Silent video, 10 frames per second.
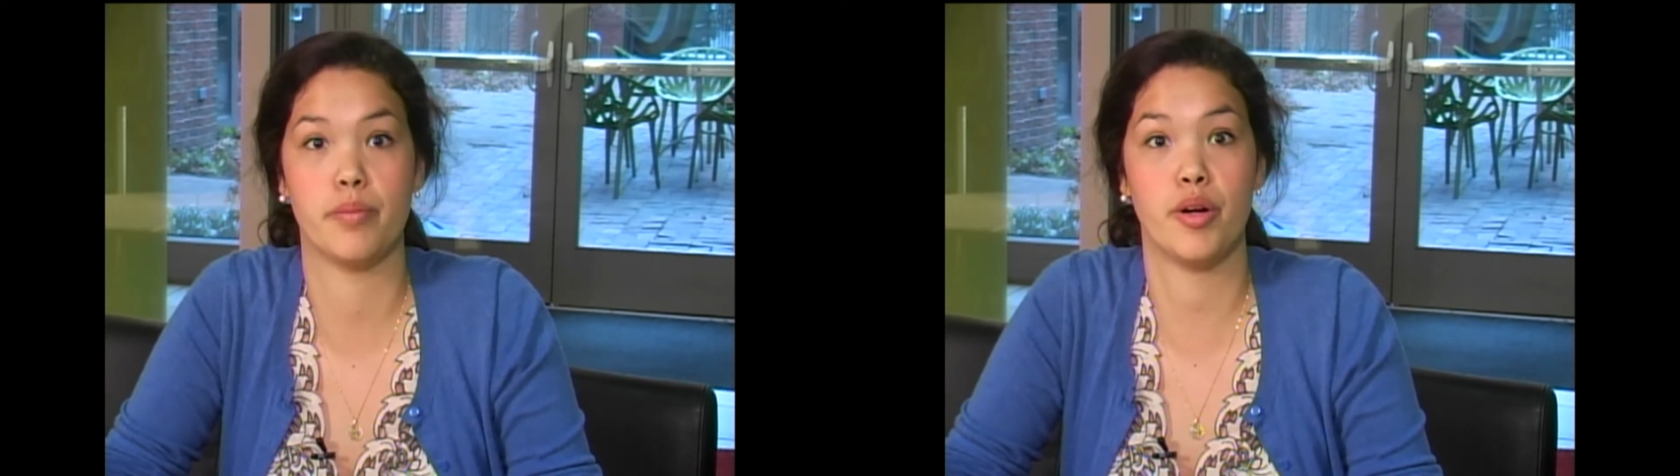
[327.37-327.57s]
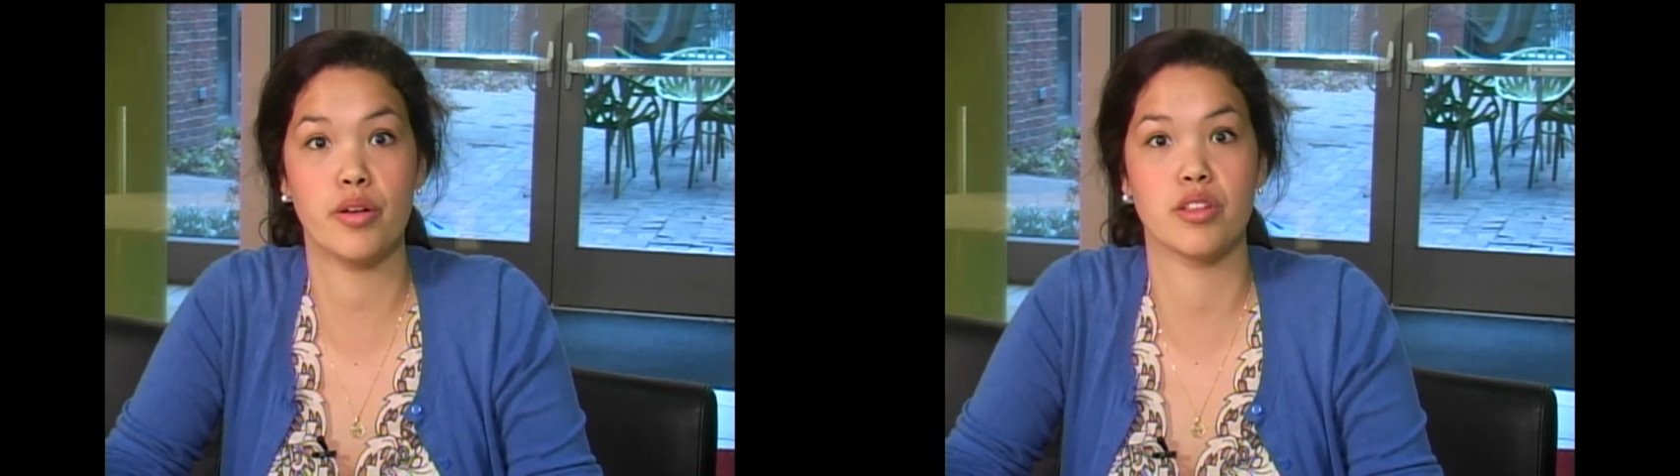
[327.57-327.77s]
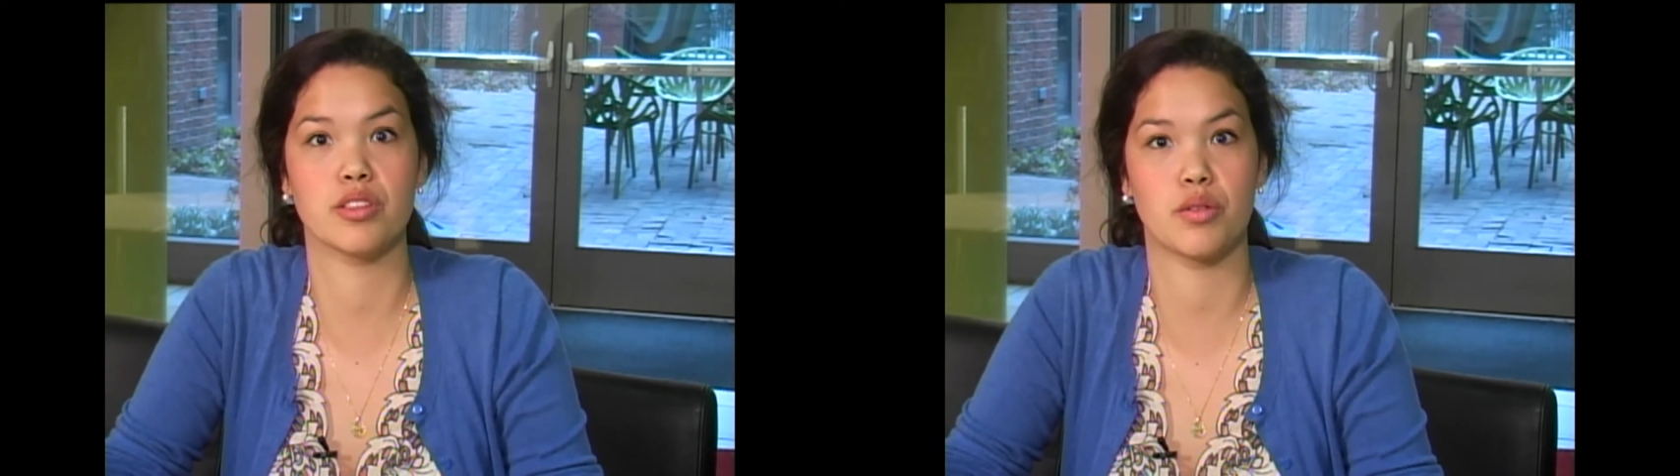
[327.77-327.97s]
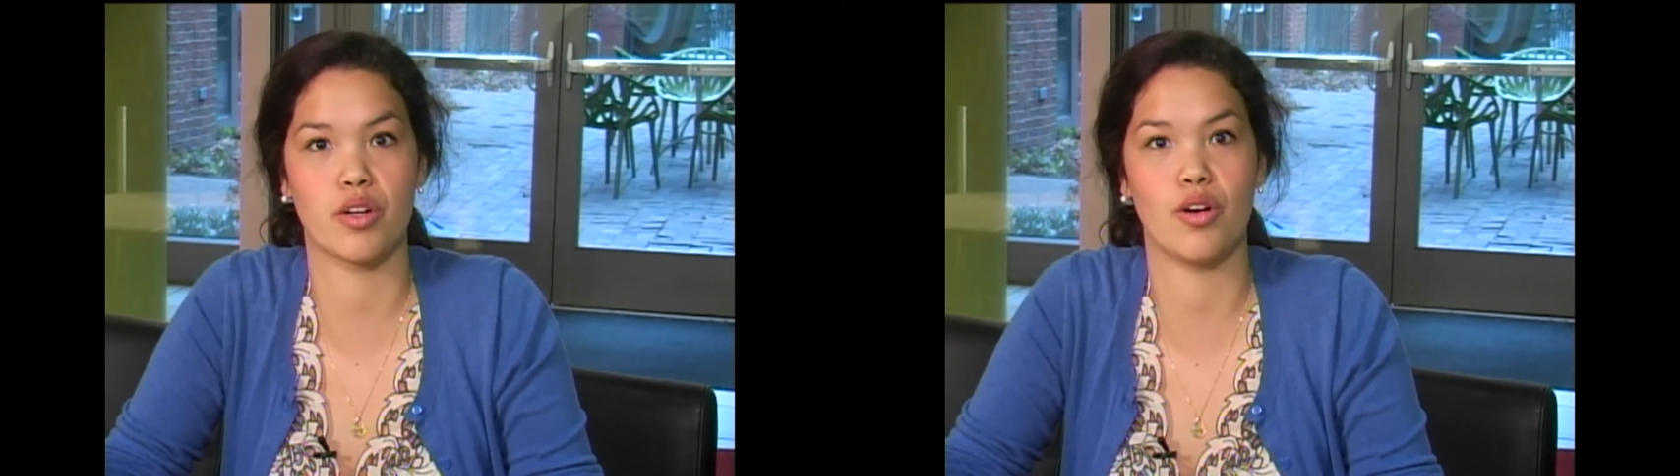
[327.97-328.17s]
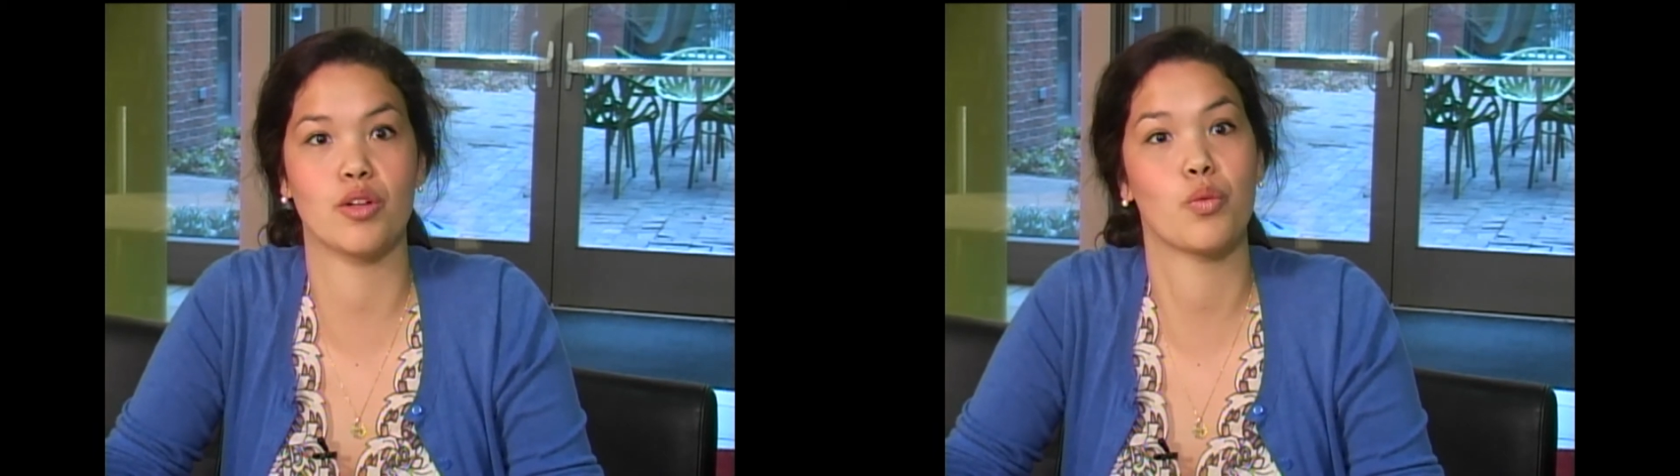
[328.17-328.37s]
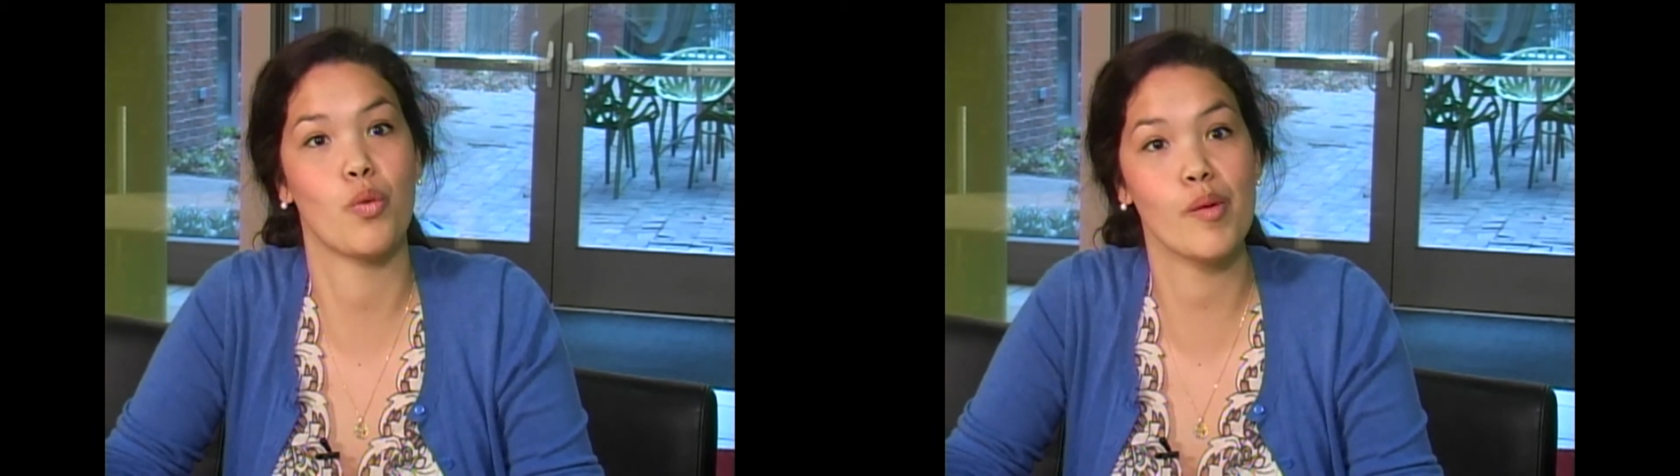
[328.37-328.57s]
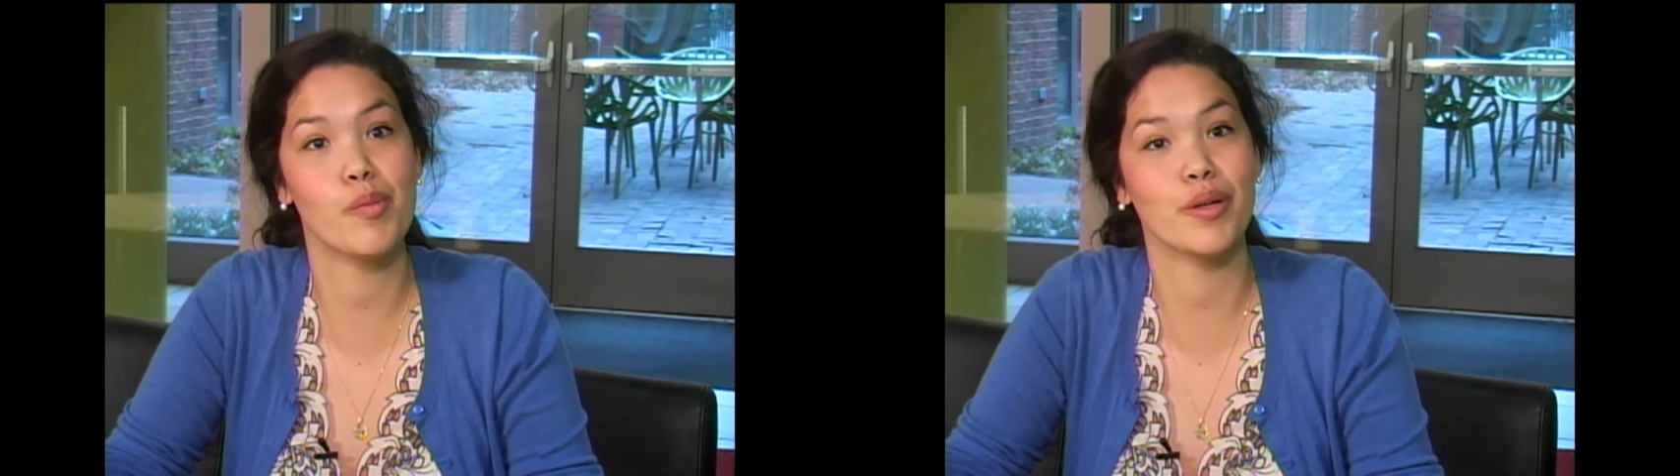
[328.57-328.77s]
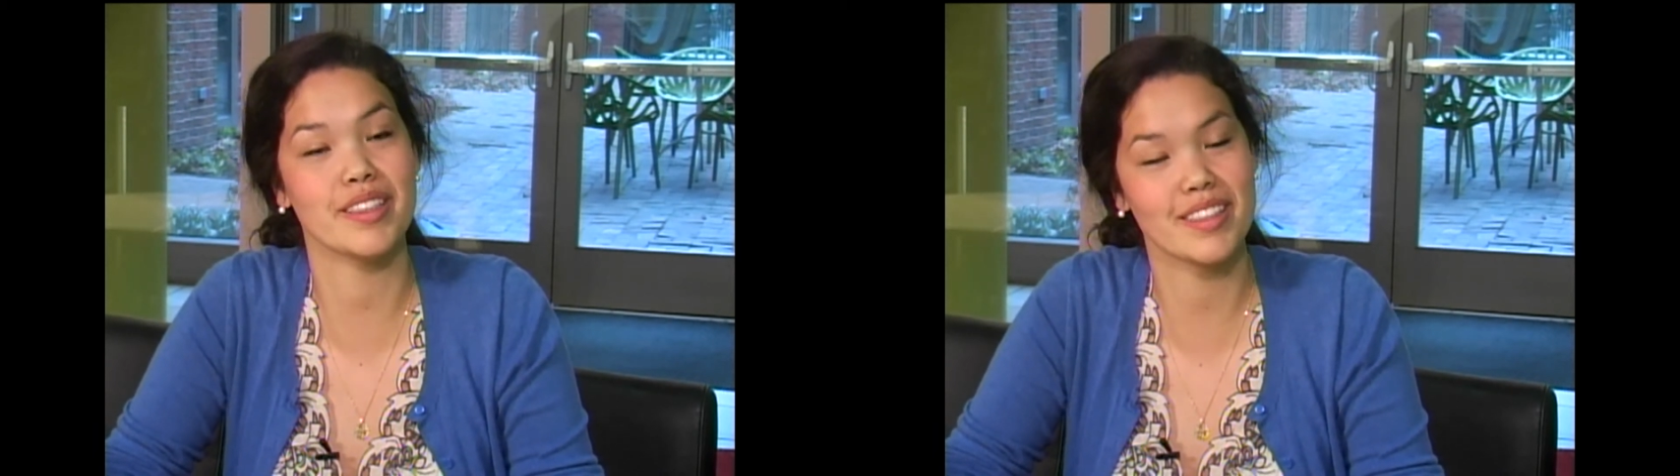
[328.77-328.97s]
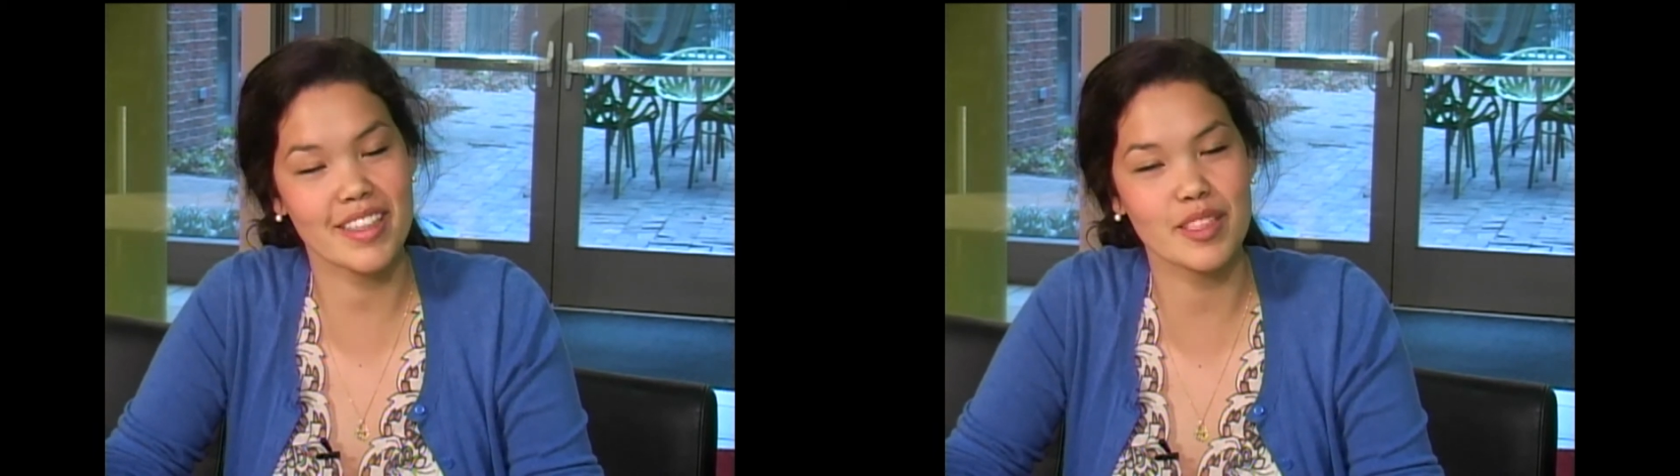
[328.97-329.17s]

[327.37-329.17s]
Motors recalled 1.6